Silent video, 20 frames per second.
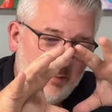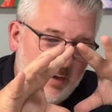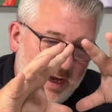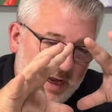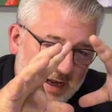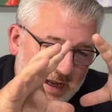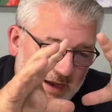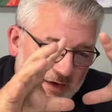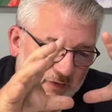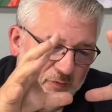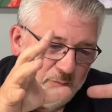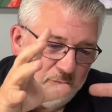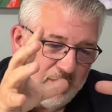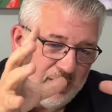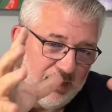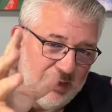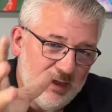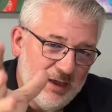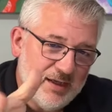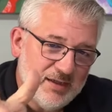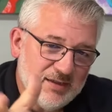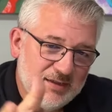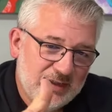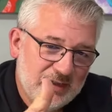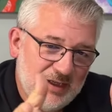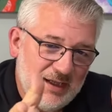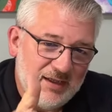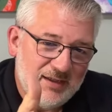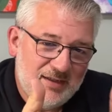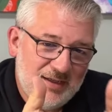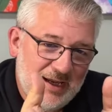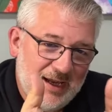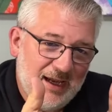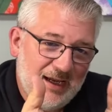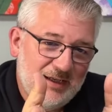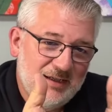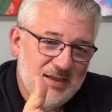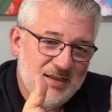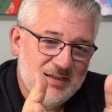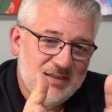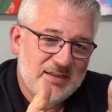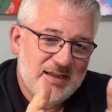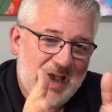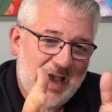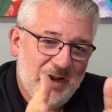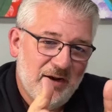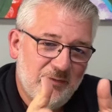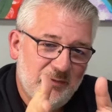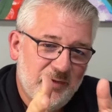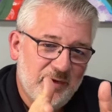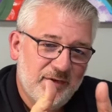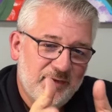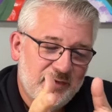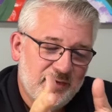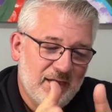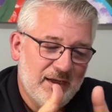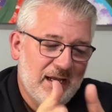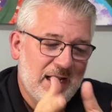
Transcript: IFB is contained inside of this thing,